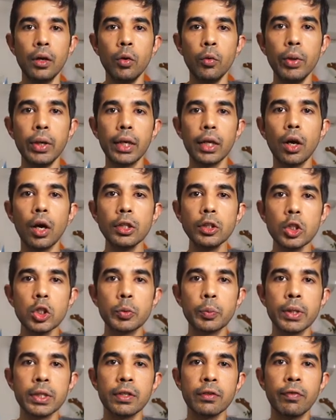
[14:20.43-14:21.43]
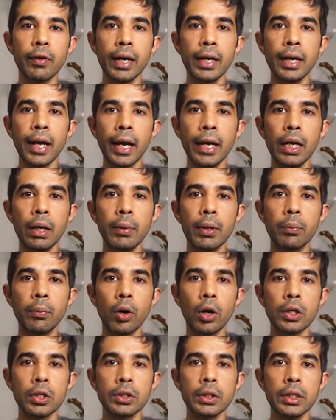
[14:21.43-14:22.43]
We can also specify dynamic
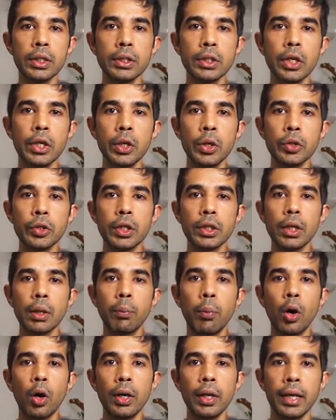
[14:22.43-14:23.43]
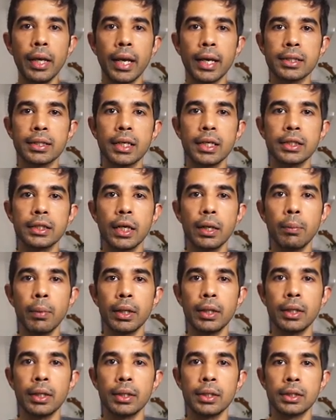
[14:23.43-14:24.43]
policies using the polly extension
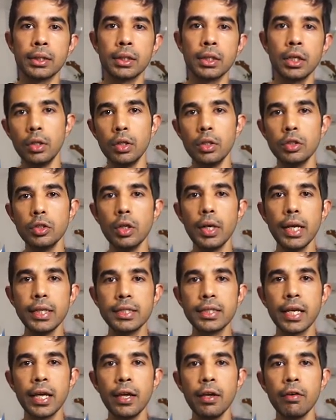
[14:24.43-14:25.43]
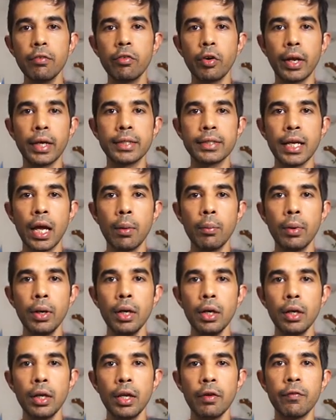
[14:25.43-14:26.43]
methods. So let's say, for example,
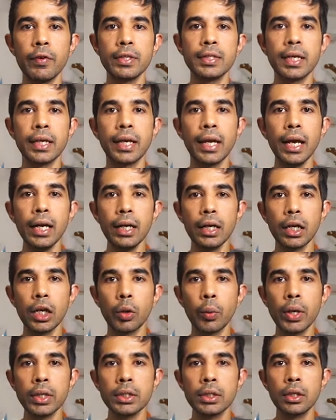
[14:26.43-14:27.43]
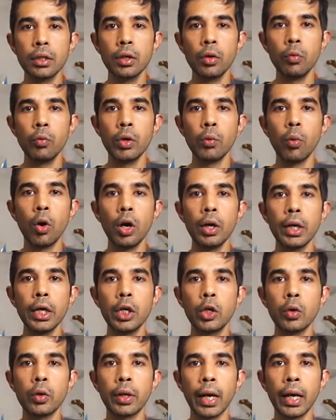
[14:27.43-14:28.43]
if it's a GET request, we want it
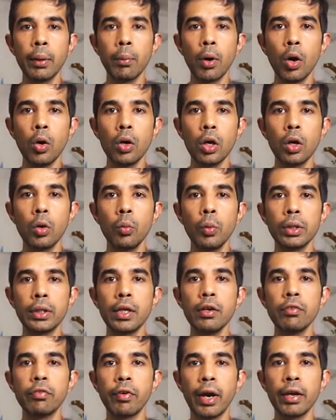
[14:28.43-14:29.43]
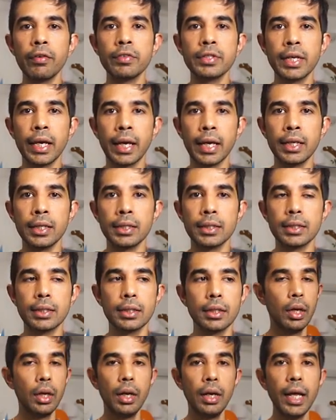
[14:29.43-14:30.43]
to timeout within 5 seconds.
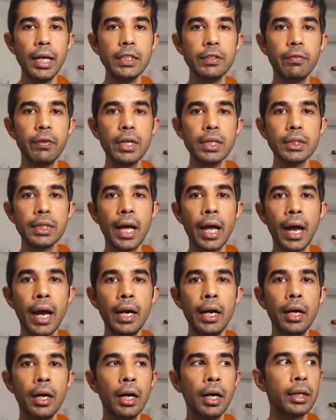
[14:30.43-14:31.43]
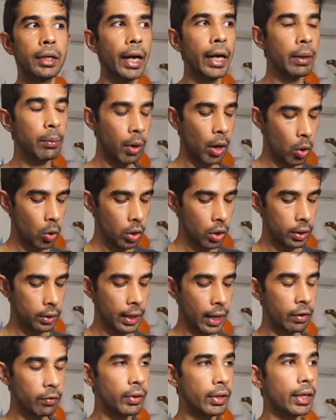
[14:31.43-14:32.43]
Let's first add a timeout
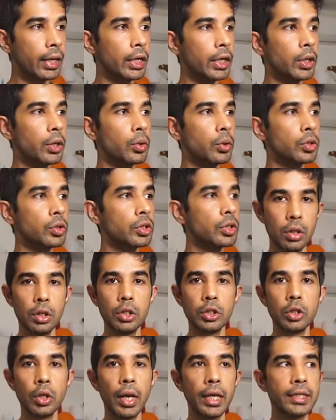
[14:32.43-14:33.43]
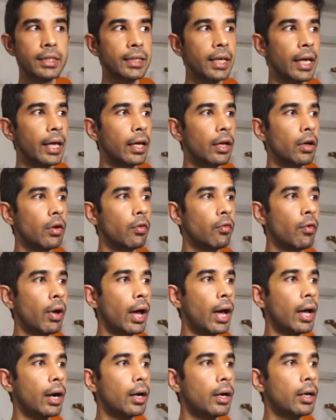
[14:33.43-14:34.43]
that we can use. So let's say
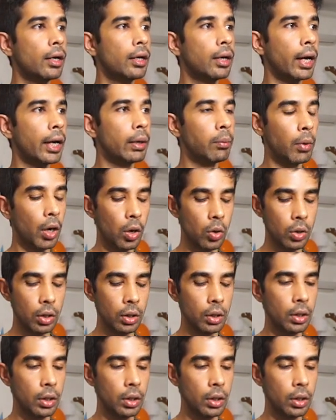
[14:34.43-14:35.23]
where timeout